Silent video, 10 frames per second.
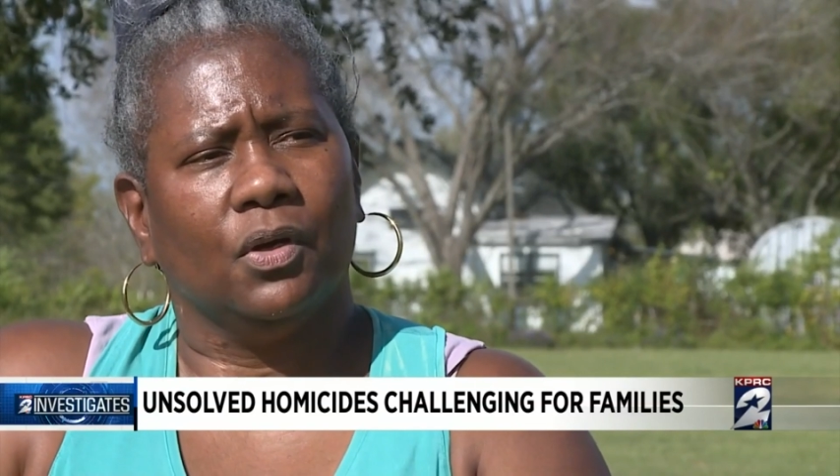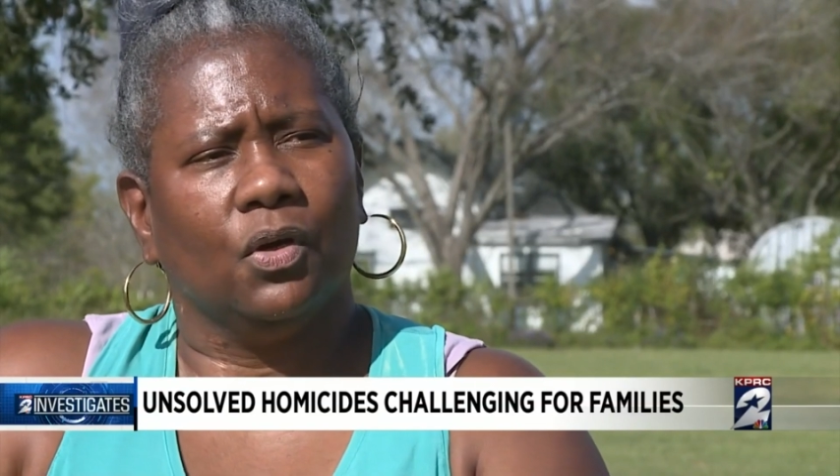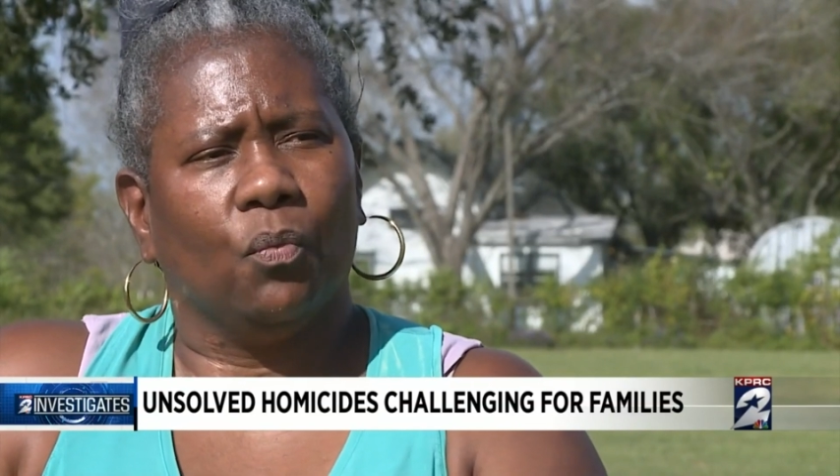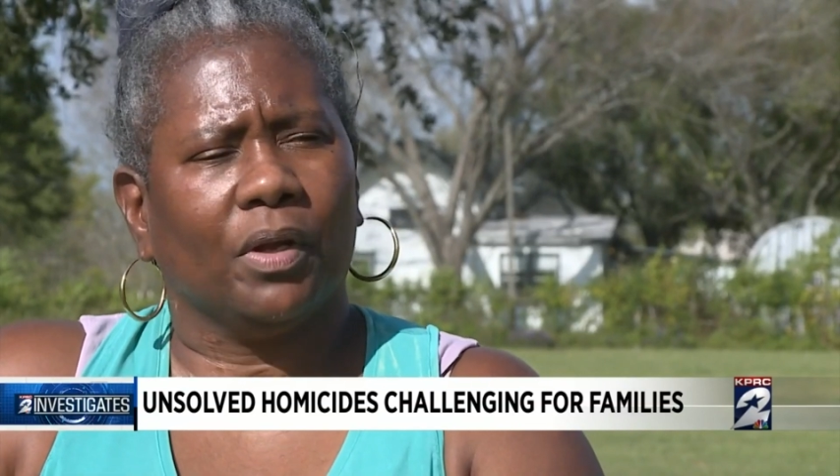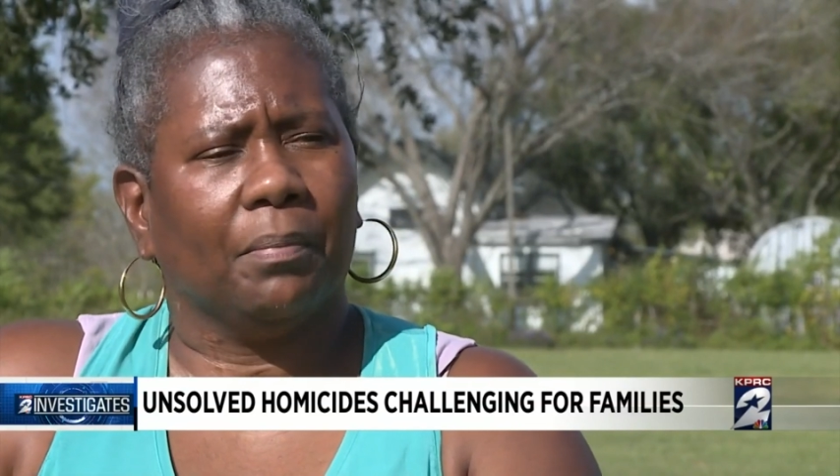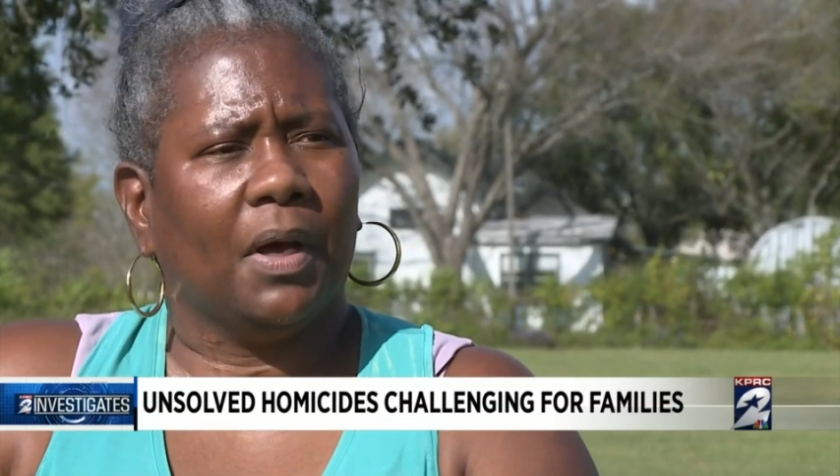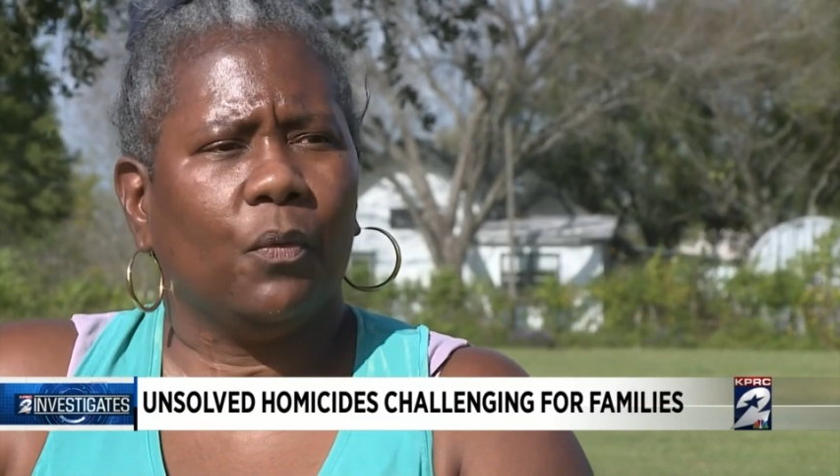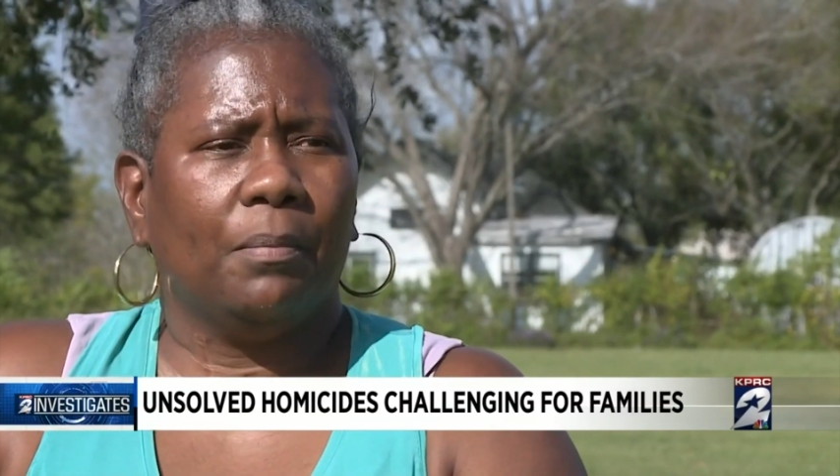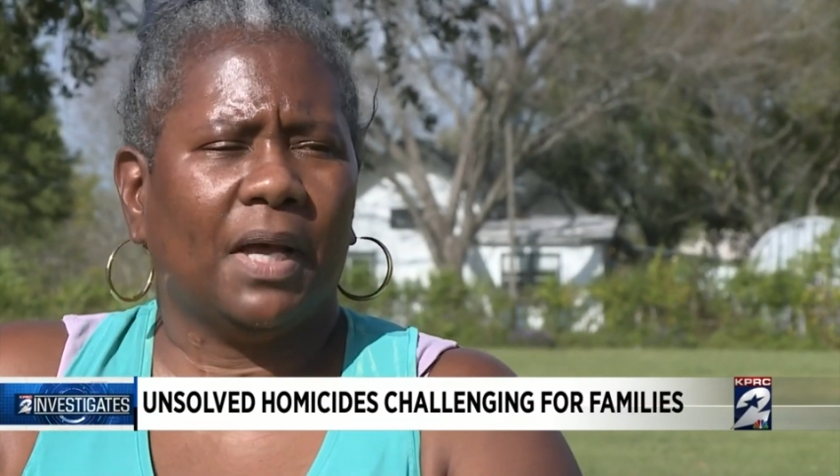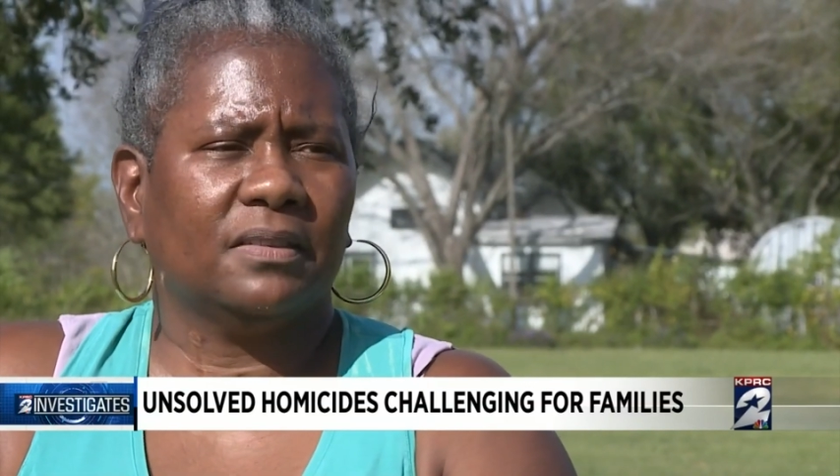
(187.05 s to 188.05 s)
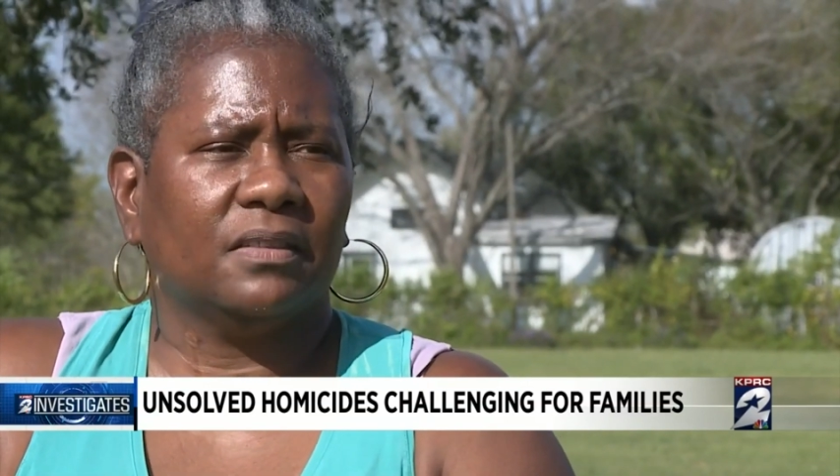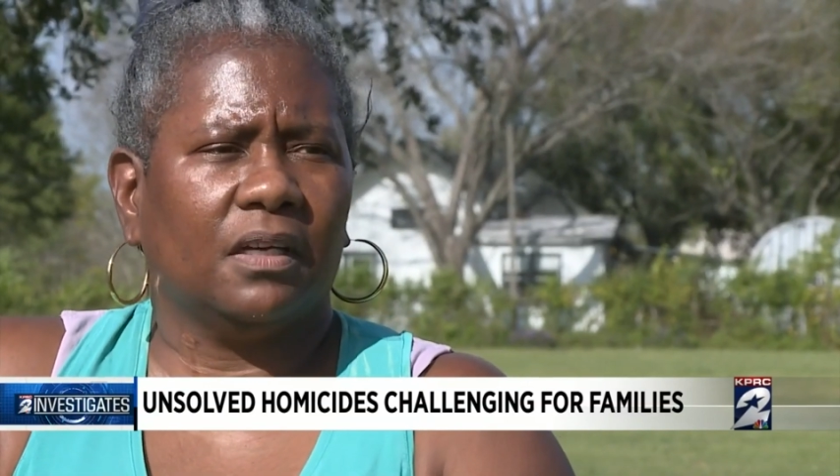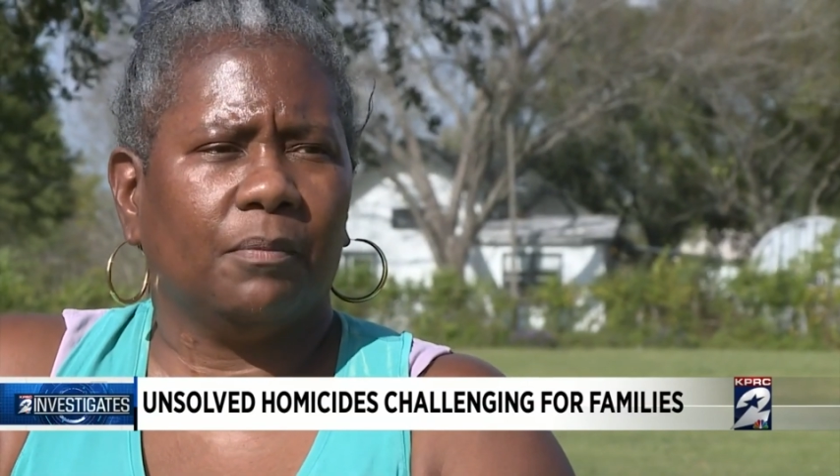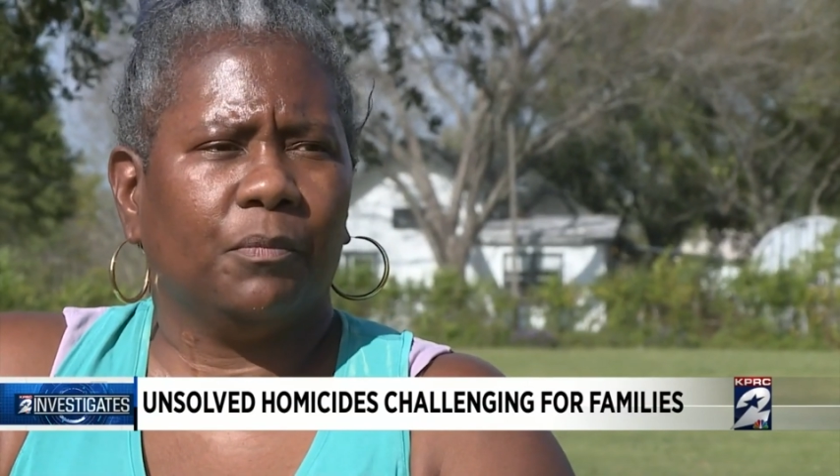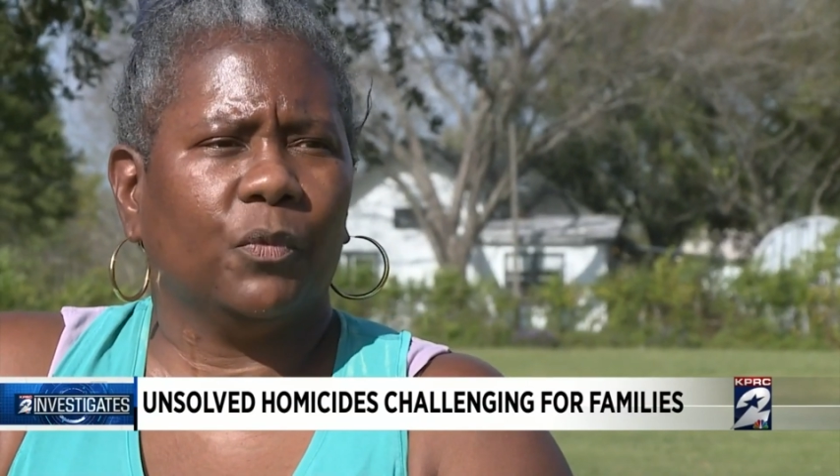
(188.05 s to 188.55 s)
What about when my
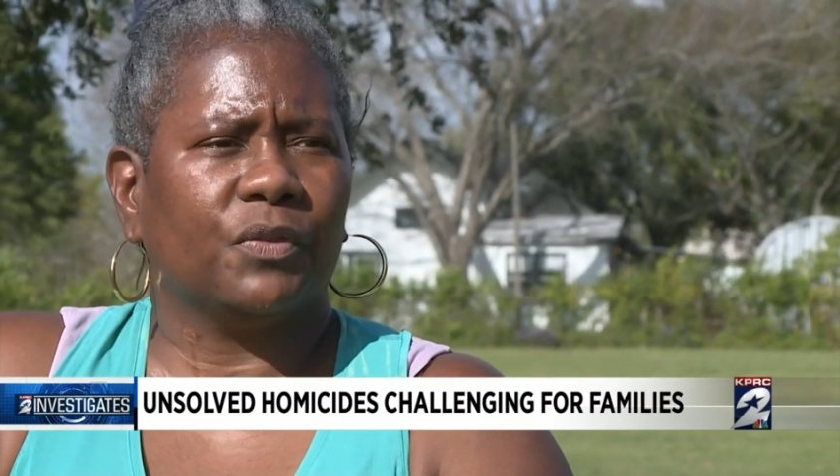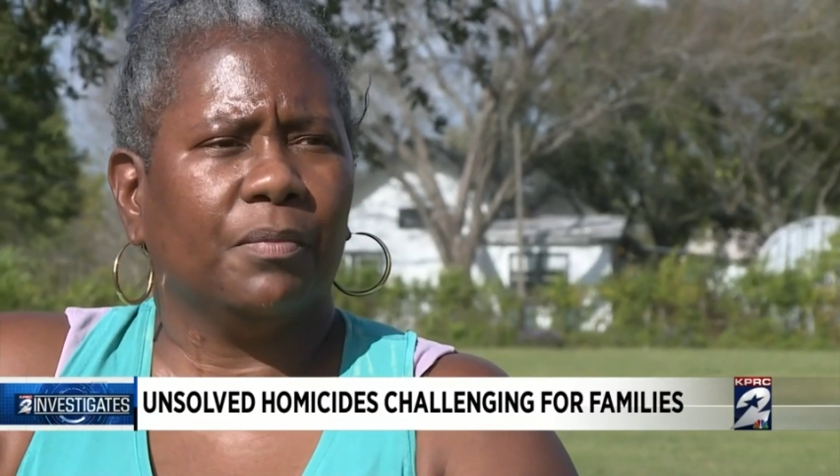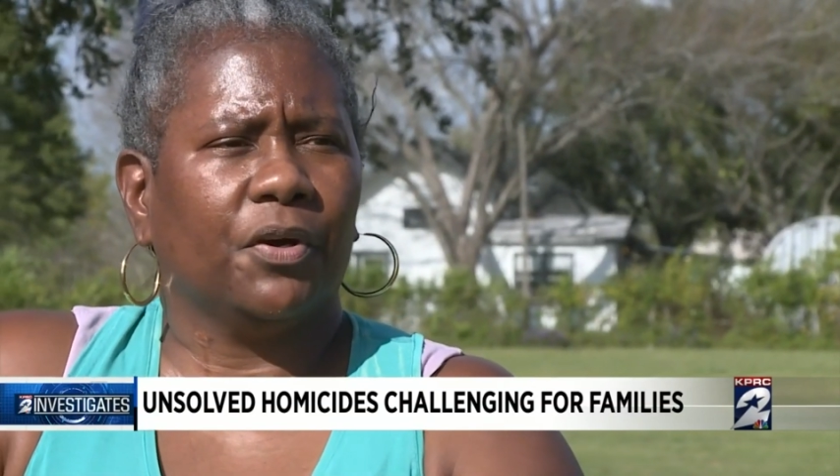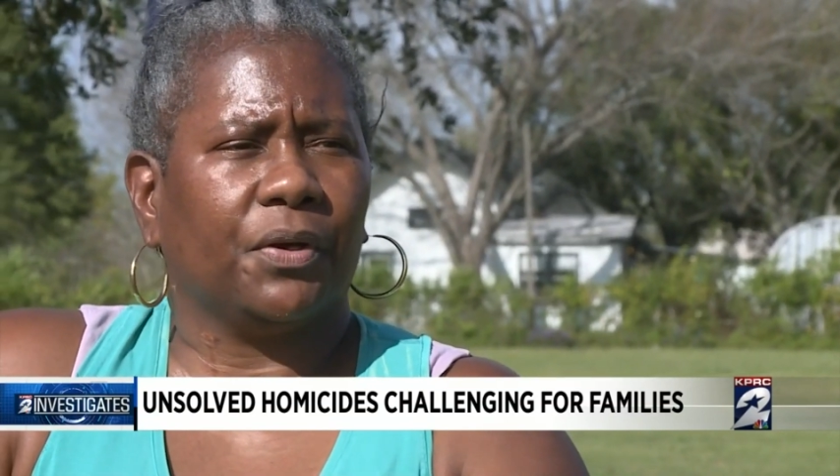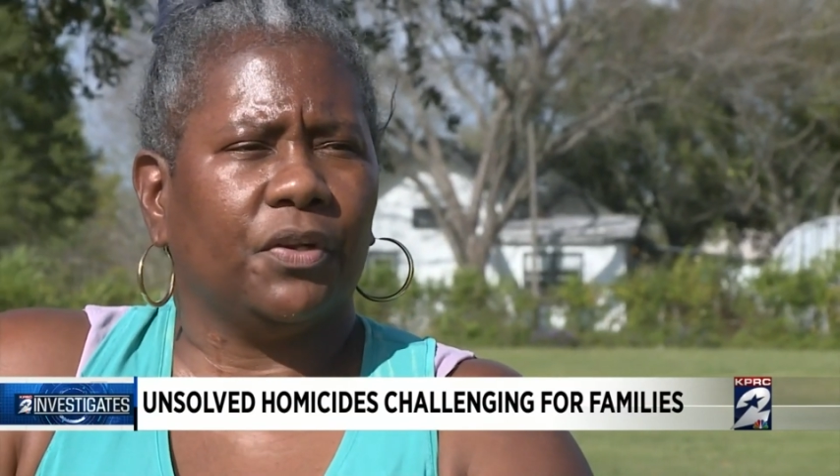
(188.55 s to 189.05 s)
son was murdered?